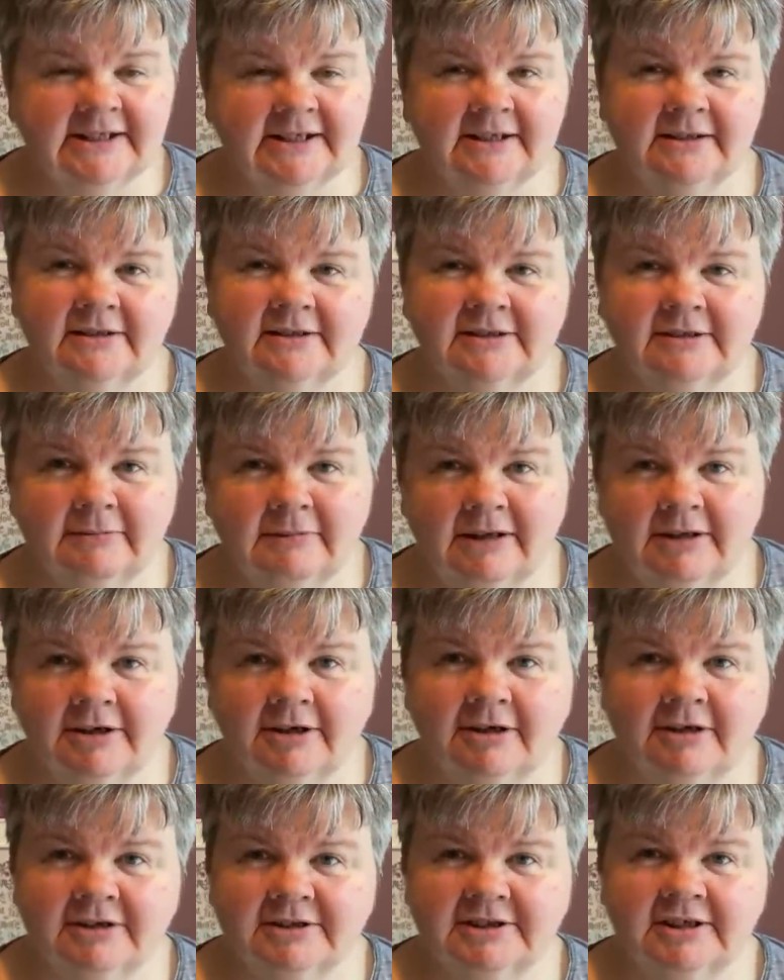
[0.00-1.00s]
it to my
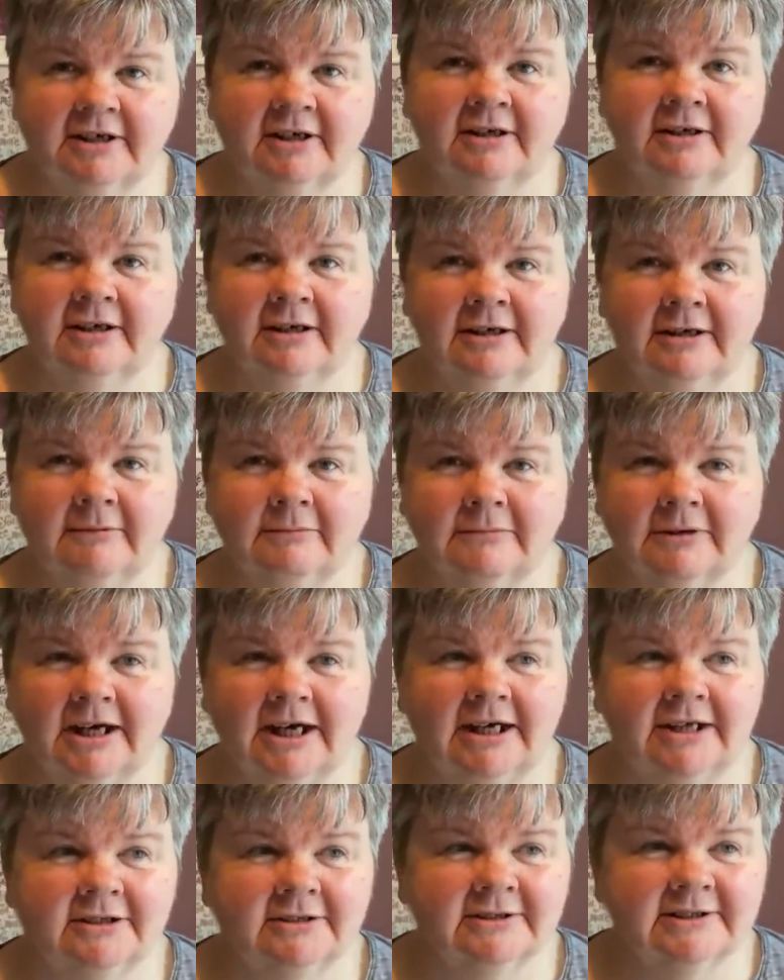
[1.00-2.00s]
daughter in
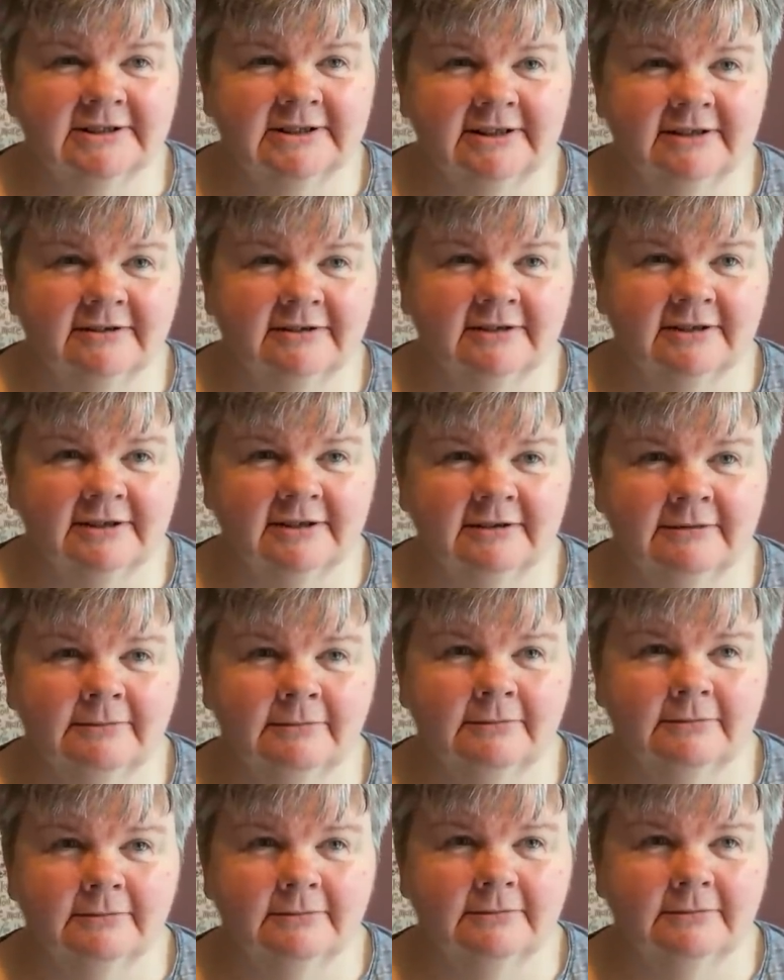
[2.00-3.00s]
Wales
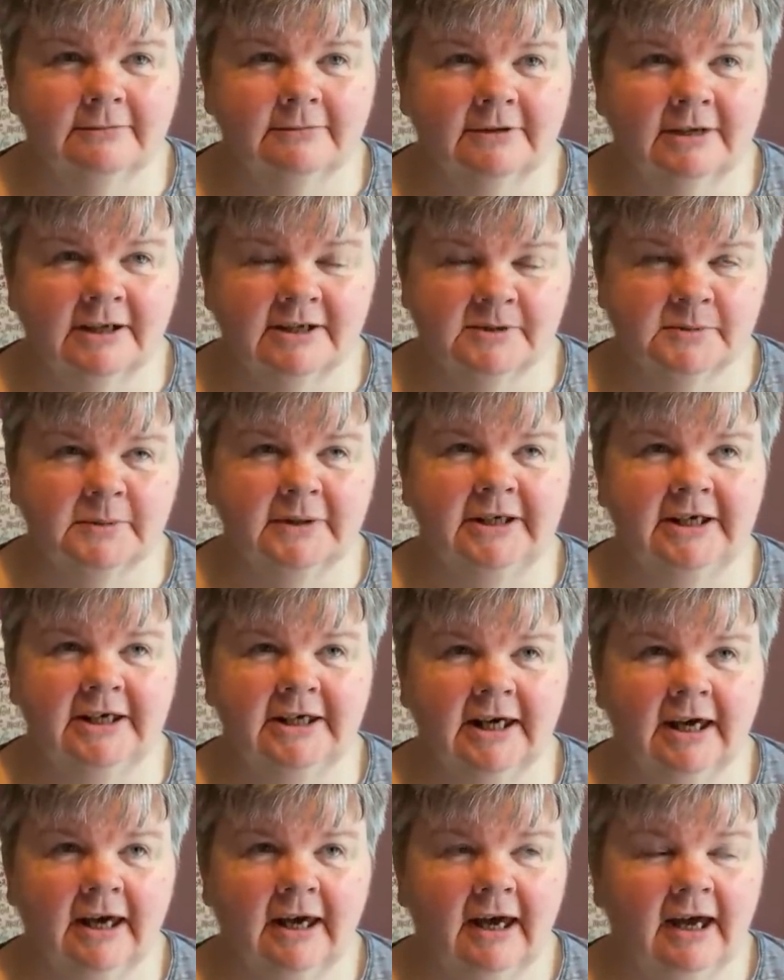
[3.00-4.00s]
last
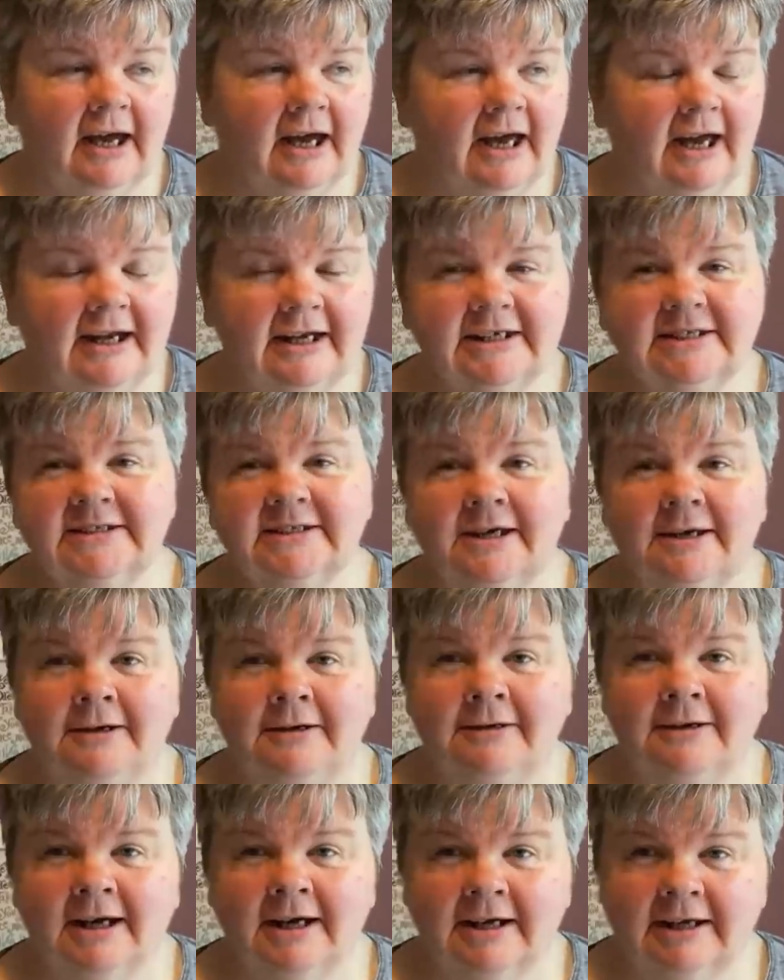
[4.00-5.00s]
week, and it's
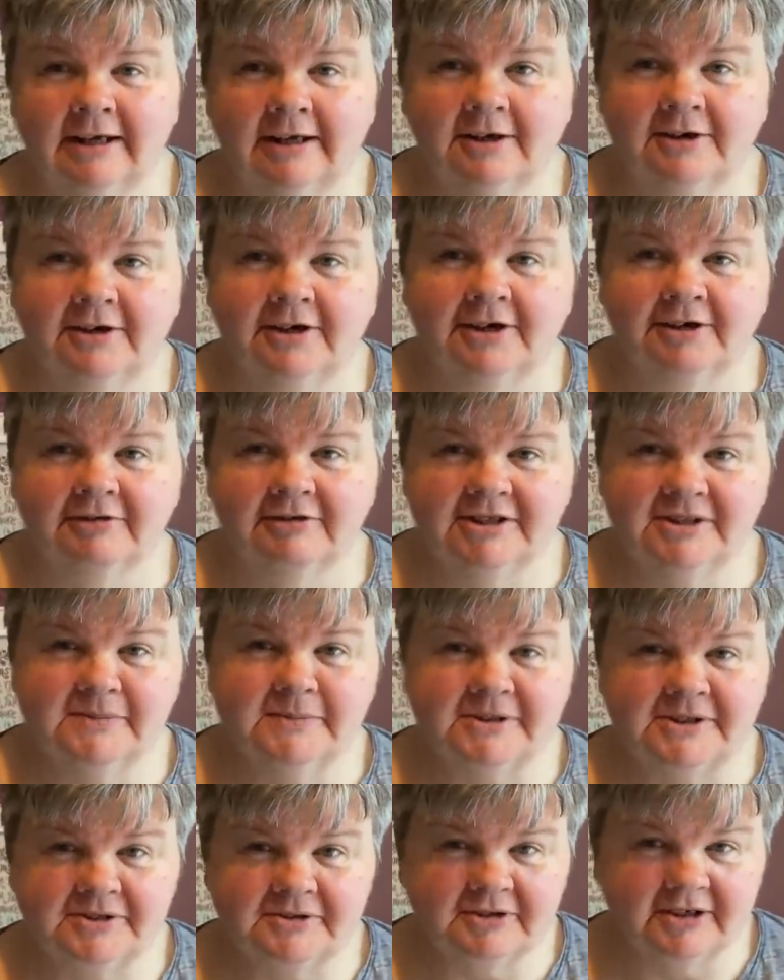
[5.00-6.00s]
now hanging on our
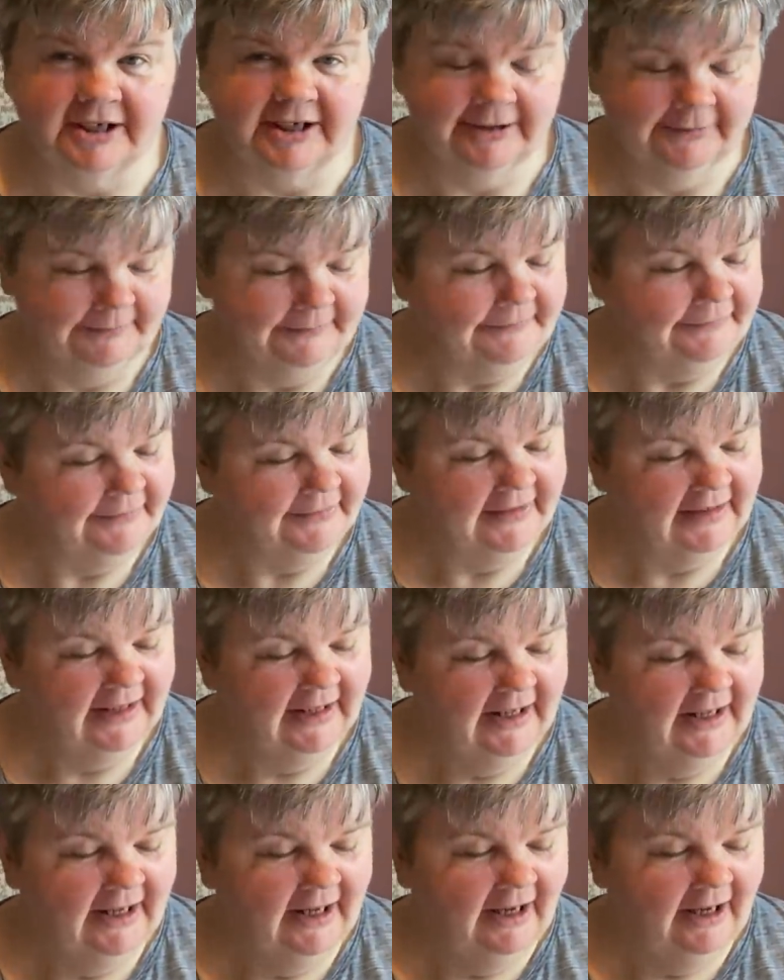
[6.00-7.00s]
Christmas tree.
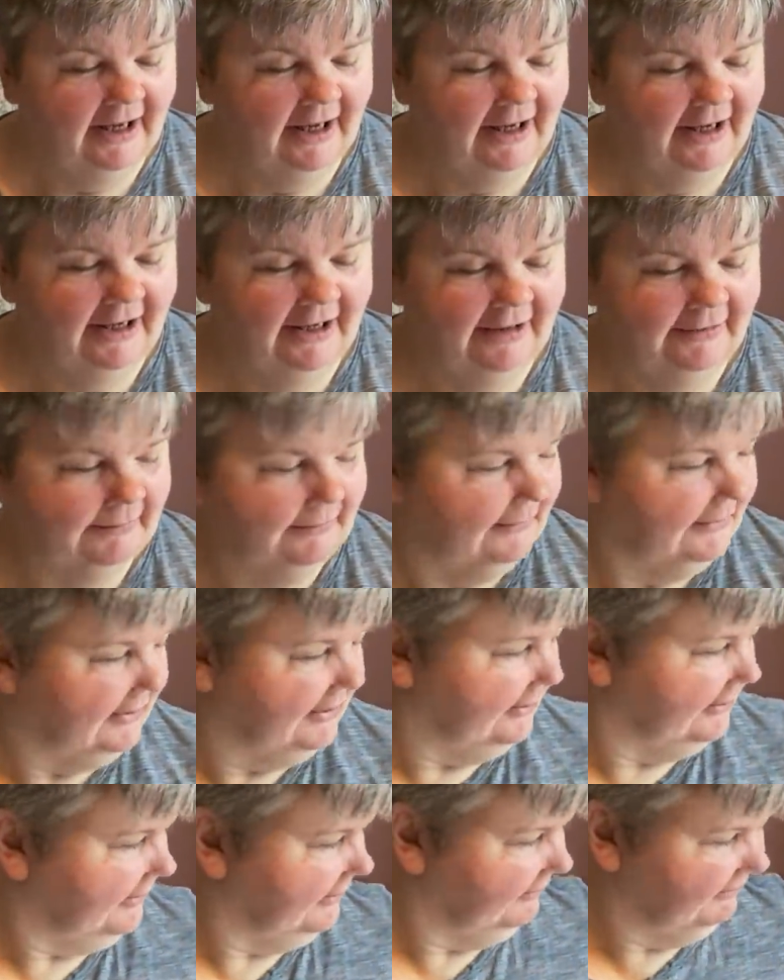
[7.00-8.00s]

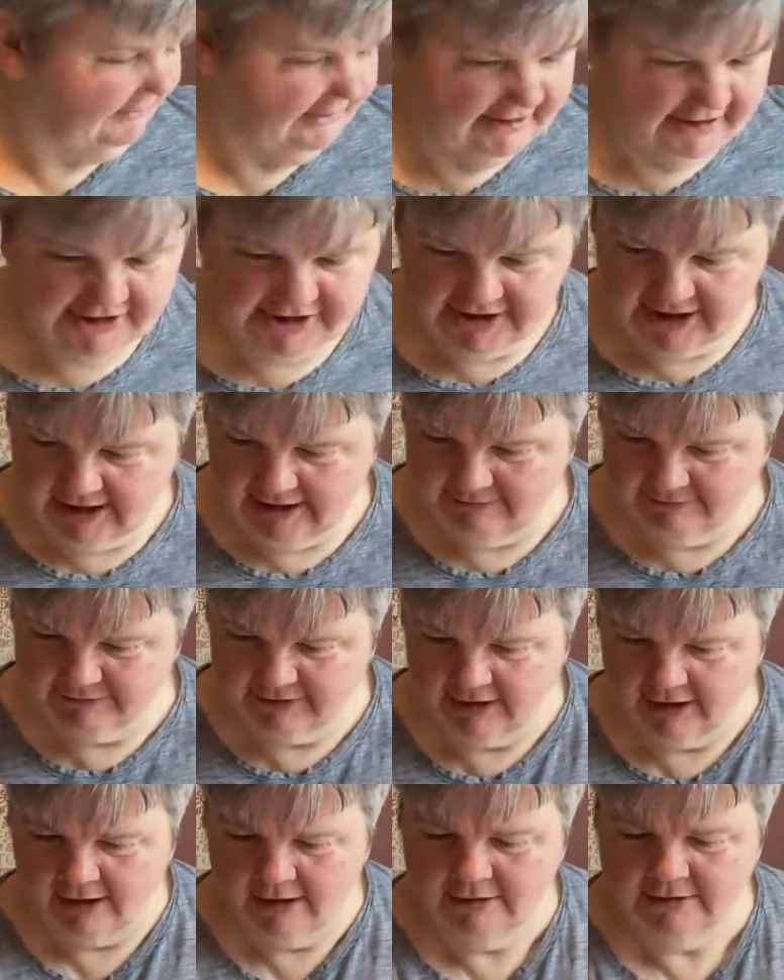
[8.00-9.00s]
The other finish I've
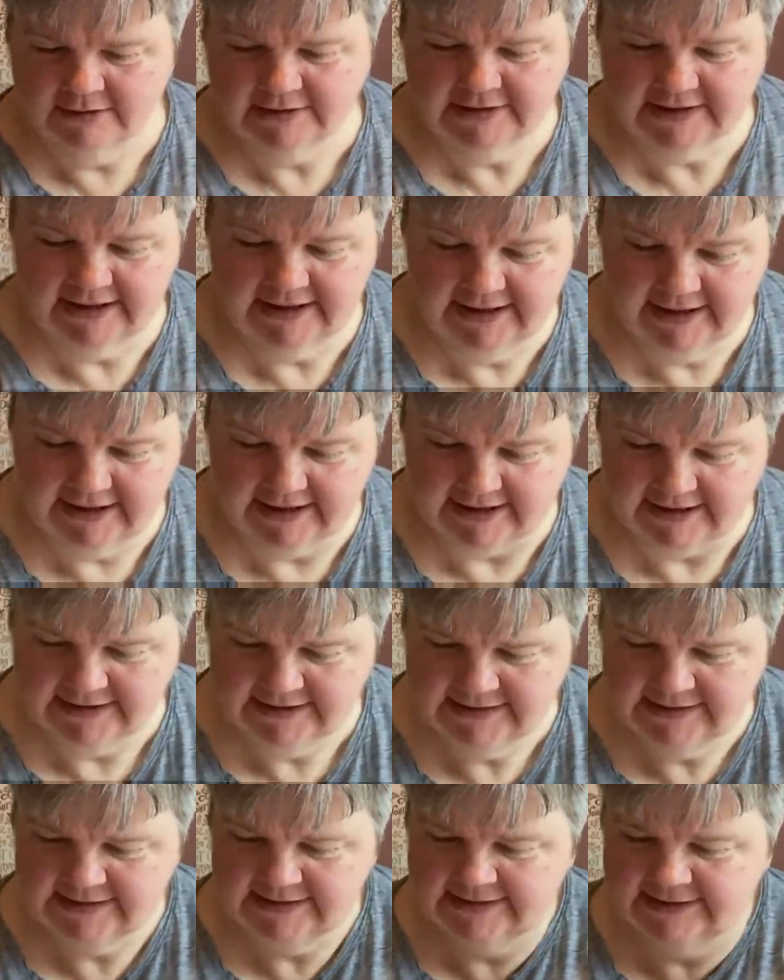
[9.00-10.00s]
got
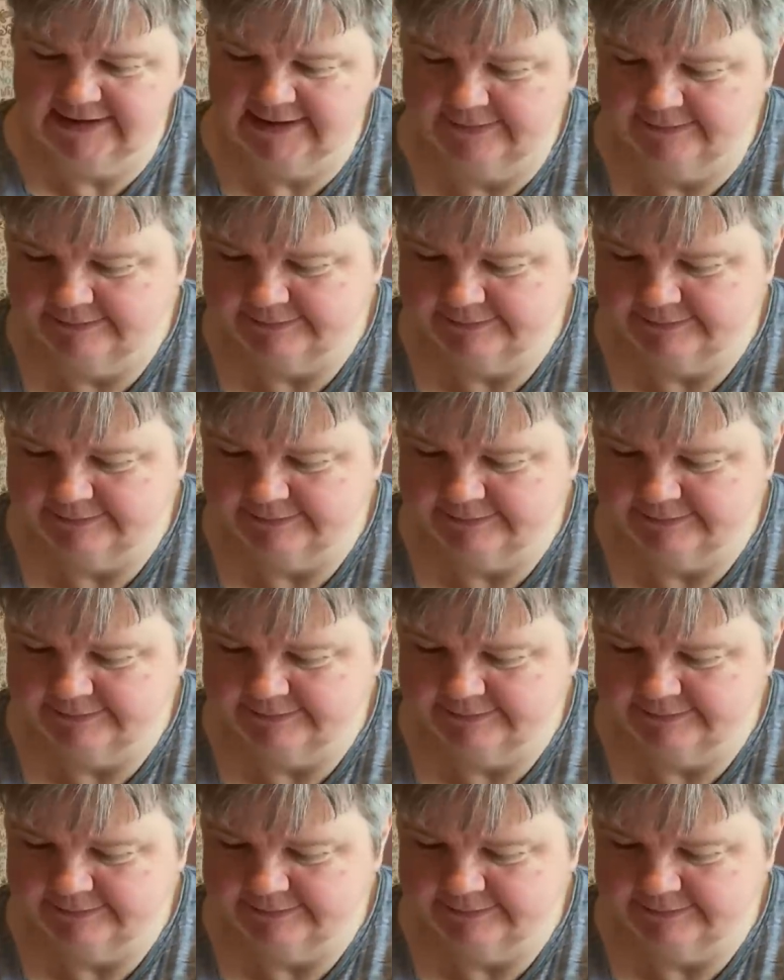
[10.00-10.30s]
is